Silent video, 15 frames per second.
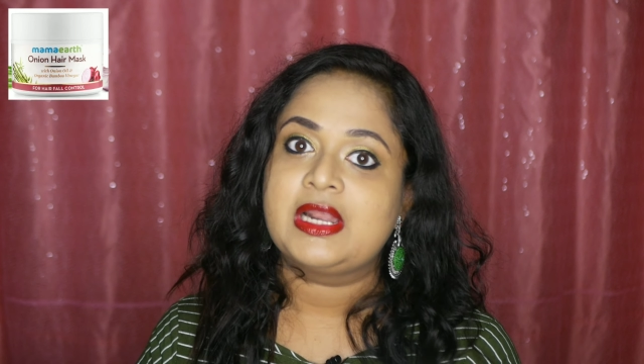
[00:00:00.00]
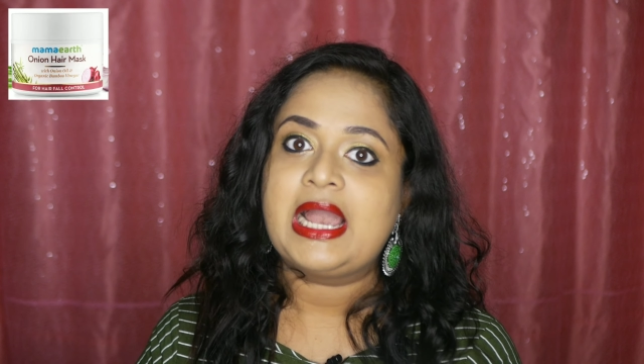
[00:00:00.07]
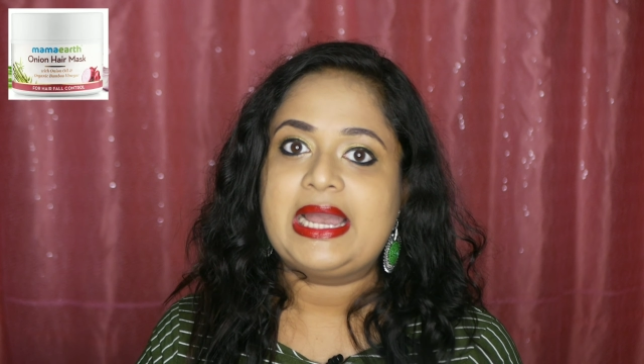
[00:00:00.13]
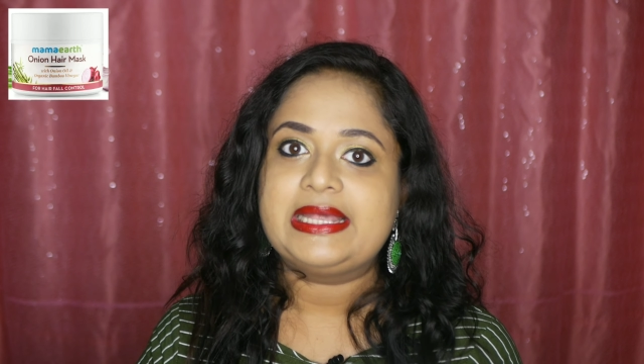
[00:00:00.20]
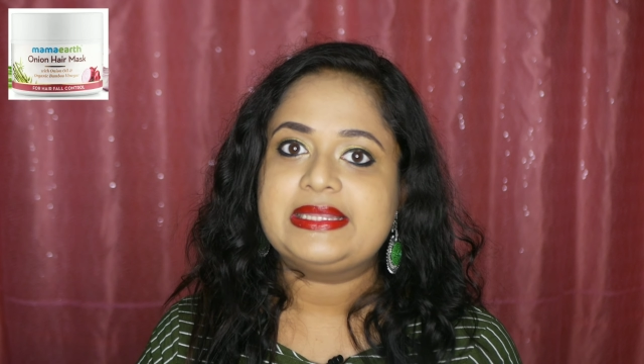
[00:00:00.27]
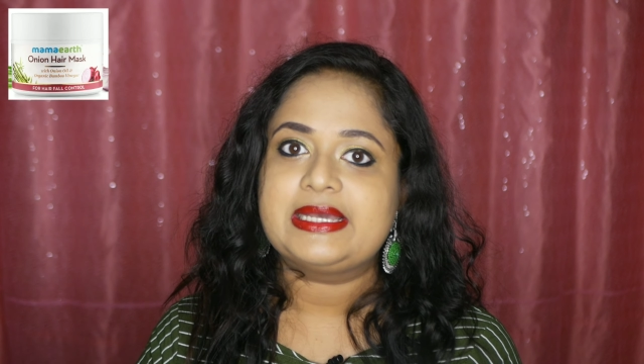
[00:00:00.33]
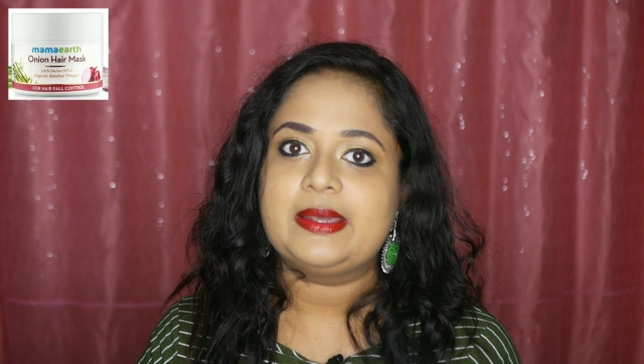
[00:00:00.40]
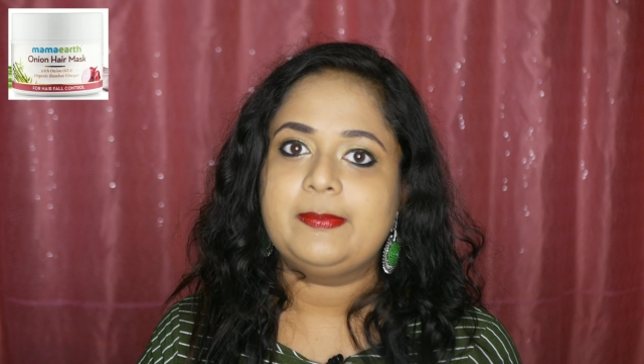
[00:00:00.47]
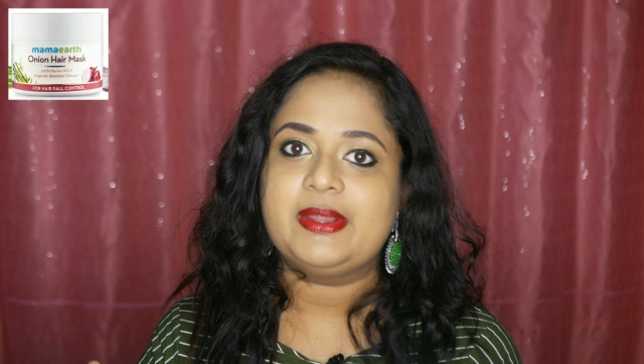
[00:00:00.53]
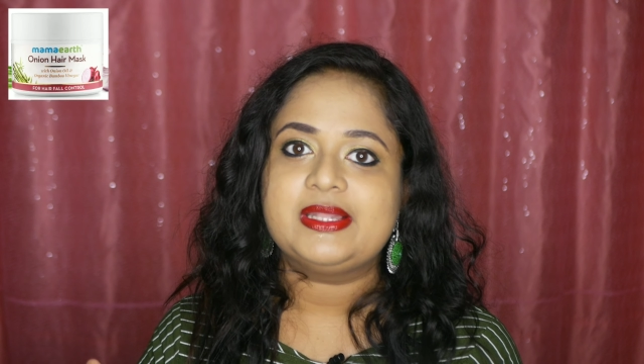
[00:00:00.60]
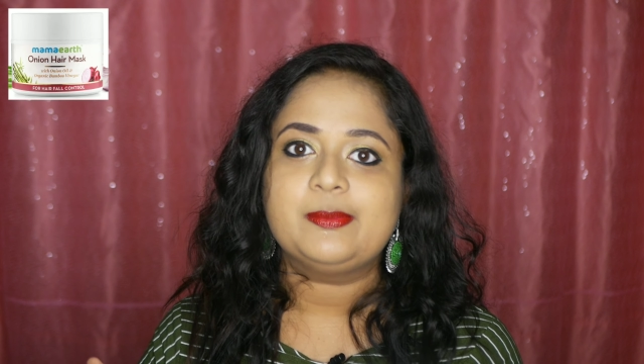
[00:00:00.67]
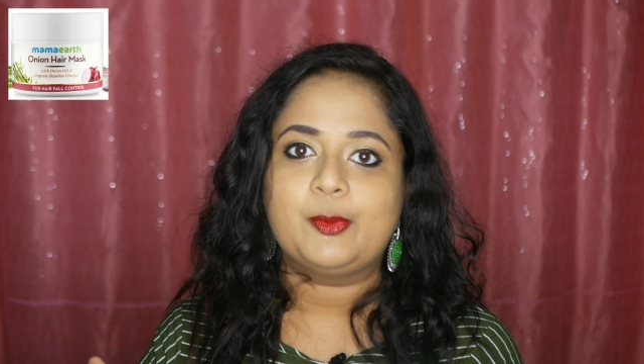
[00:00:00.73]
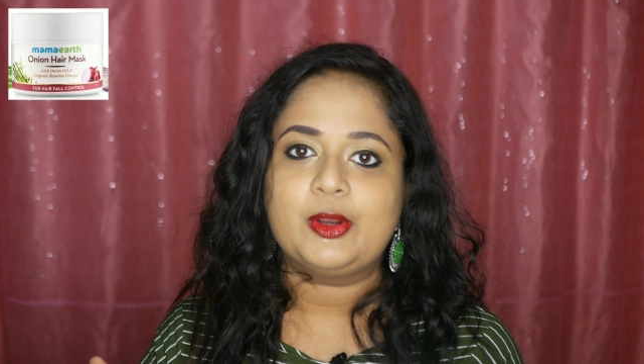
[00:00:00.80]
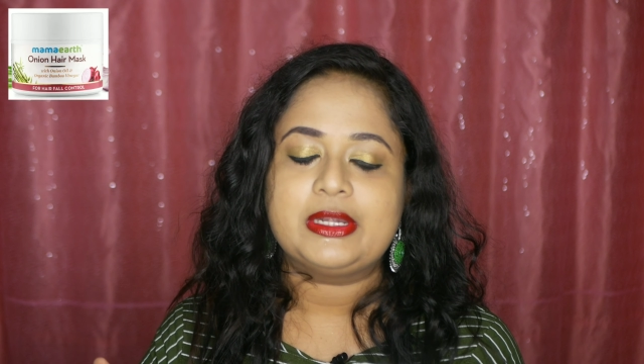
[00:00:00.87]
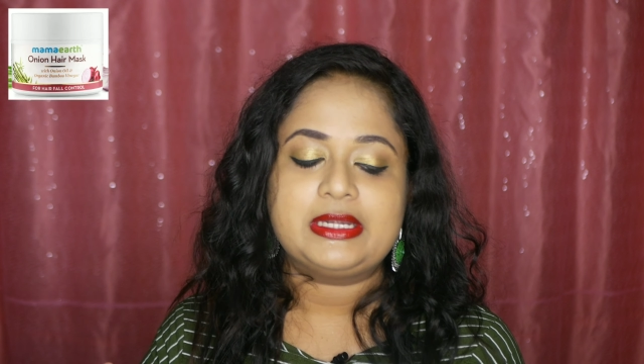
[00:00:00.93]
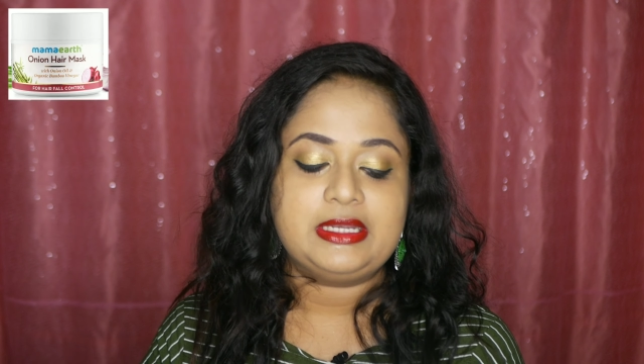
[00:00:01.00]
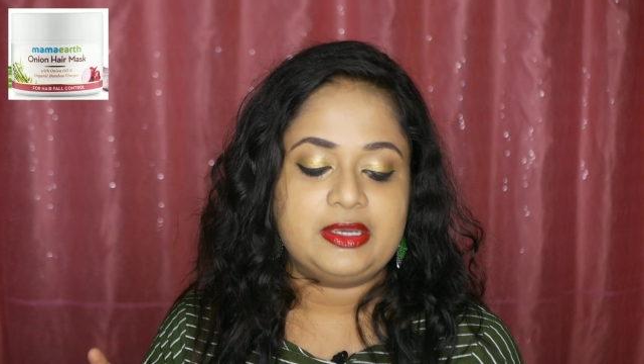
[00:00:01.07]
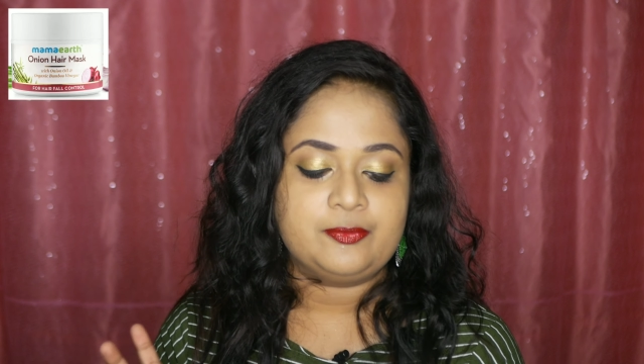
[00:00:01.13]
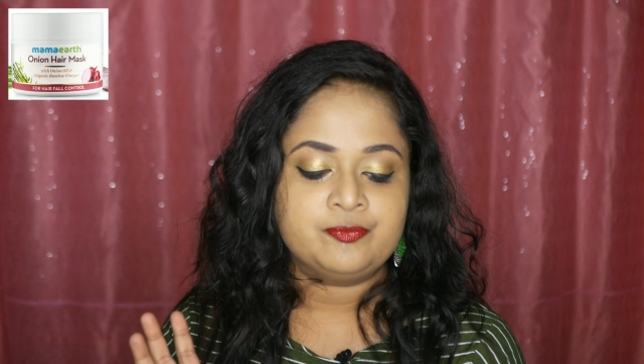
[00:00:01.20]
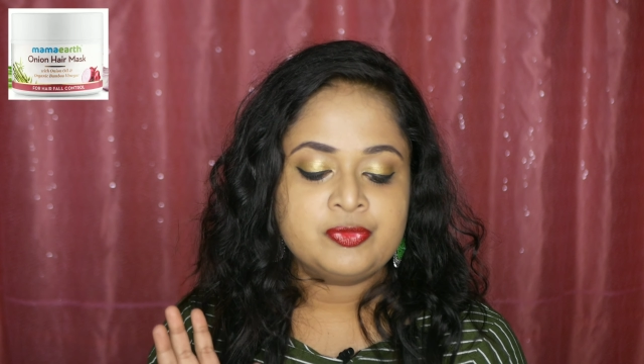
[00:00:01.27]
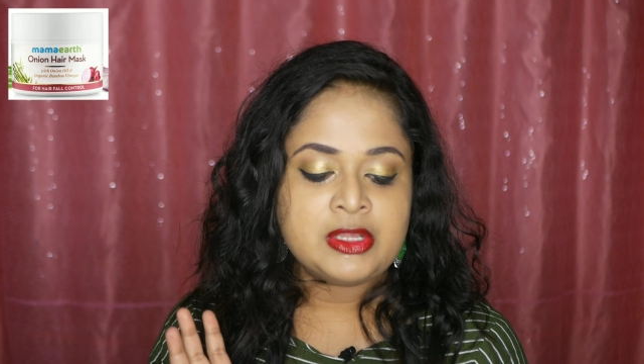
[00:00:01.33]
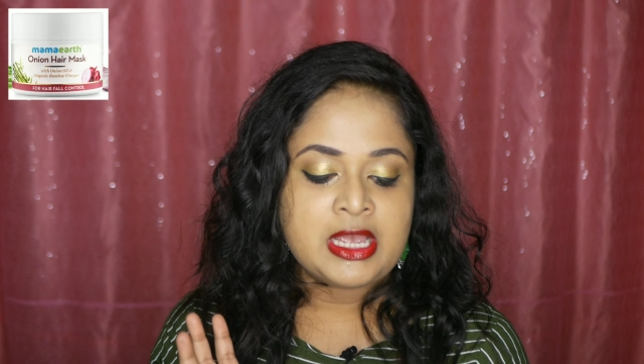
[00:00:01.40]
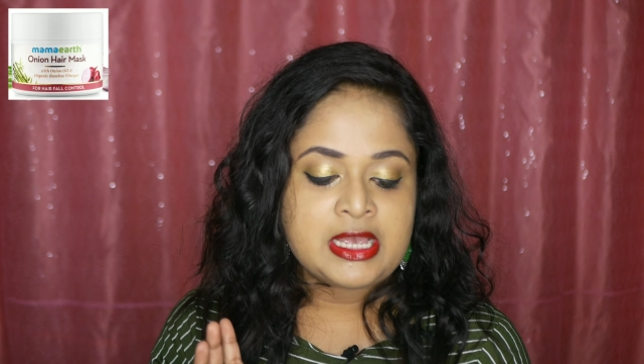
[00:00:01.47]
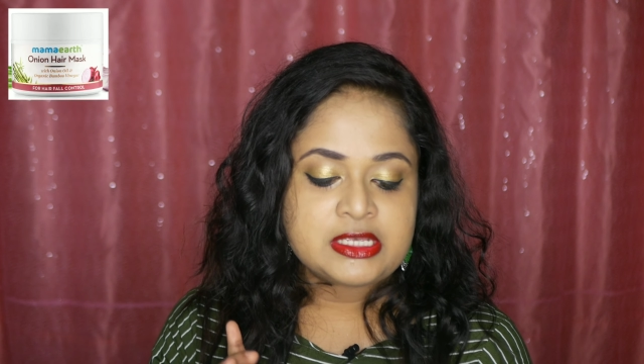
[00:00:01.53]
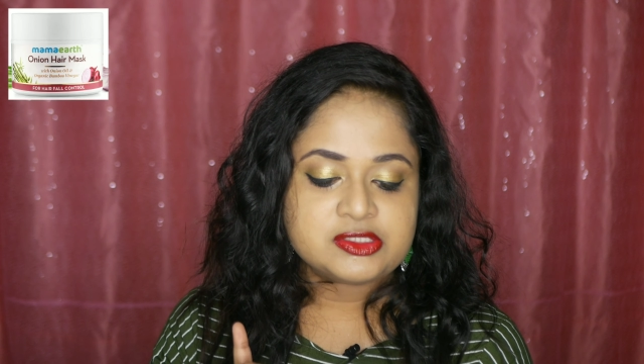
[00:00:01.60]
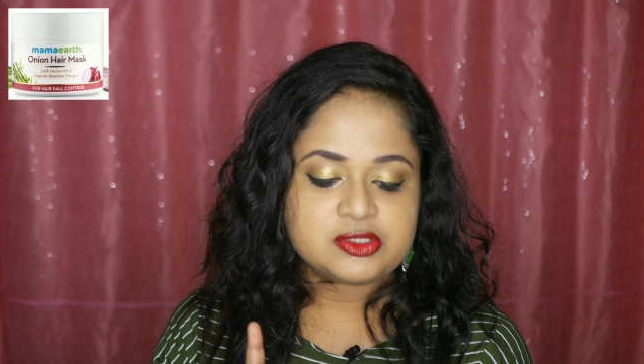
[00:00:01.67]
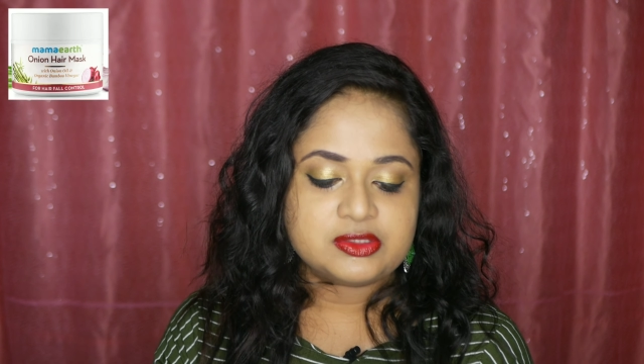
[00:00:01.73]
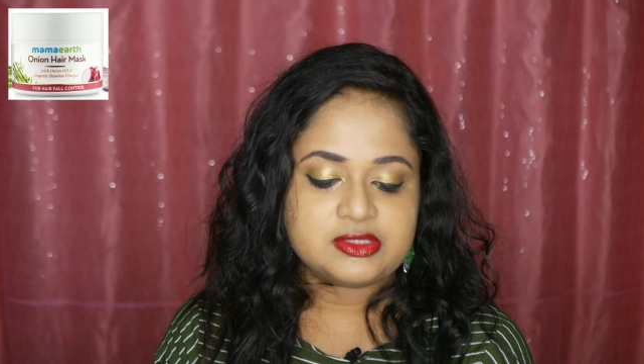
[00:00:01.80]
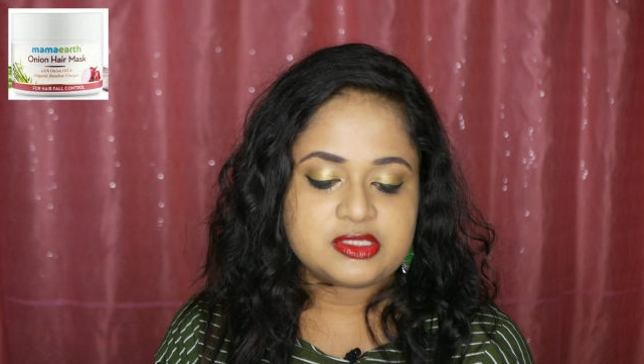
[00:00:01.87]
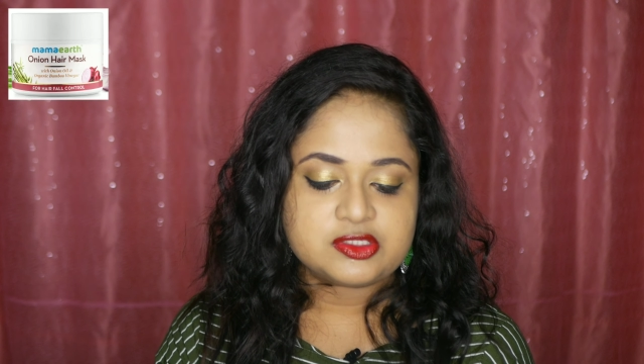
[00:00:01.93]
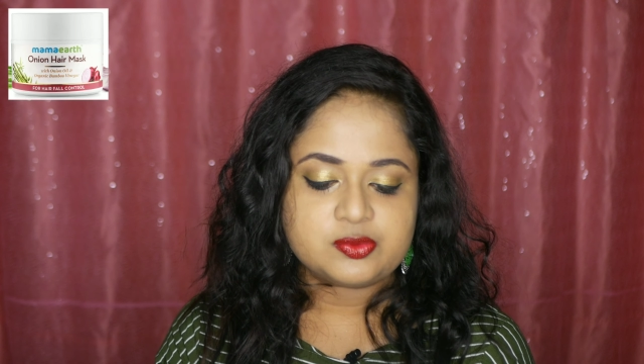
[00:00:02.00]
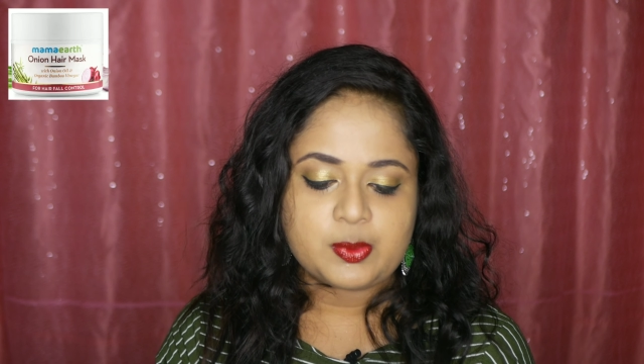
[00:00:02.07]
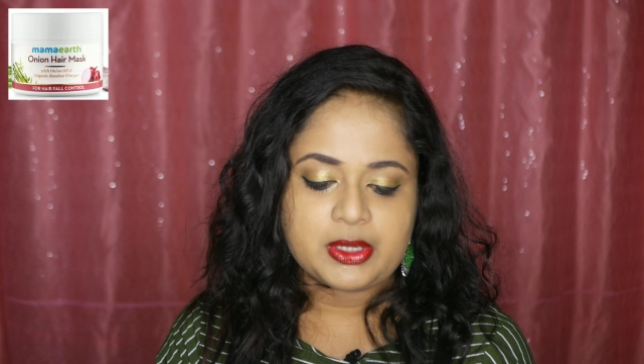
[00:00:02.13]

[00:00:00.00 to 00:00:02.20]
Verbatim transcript: I think I made the point clear. So this